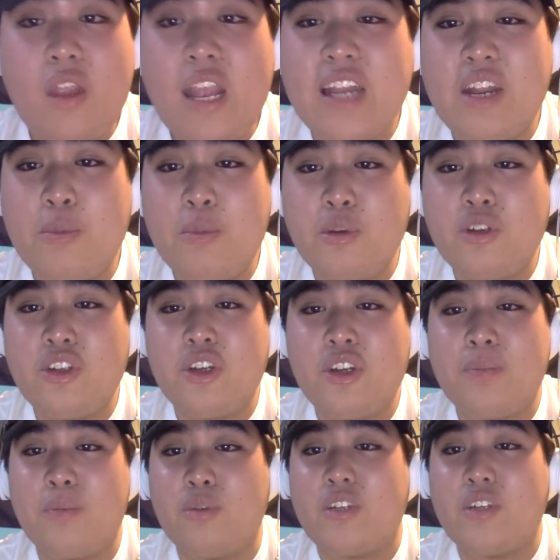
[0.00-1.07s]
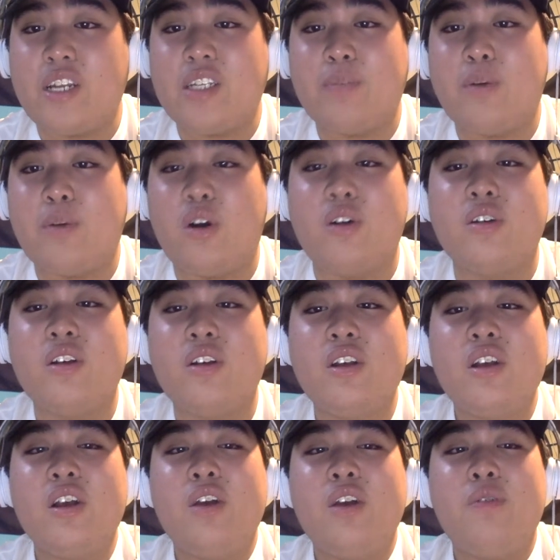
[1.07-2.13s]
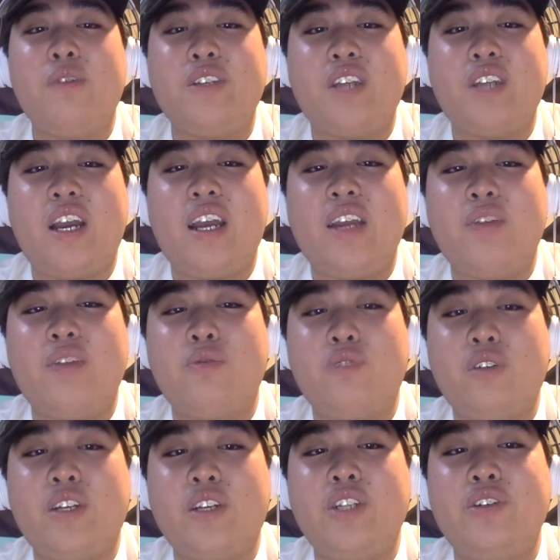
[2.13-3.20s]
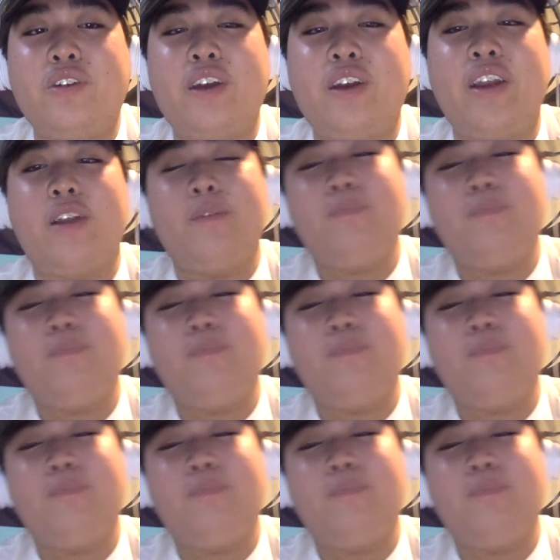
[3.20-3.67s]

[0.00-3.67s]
And they're producing on both sides of the ball, which I really do like.